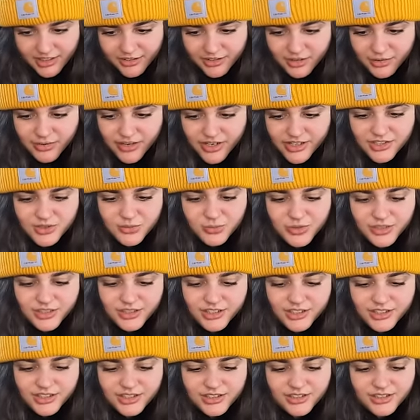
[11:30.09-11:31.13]
Otherwise,
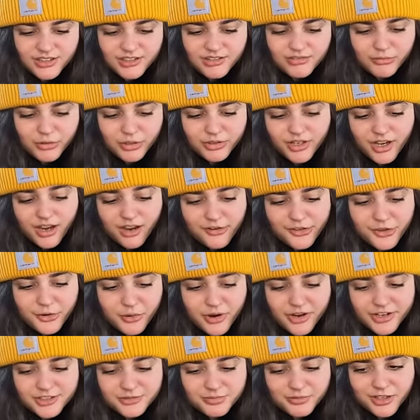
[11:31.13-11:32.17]
we... Well, not
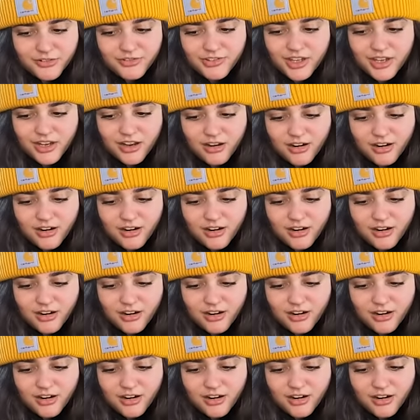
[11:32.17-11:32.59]
otherwise, but if they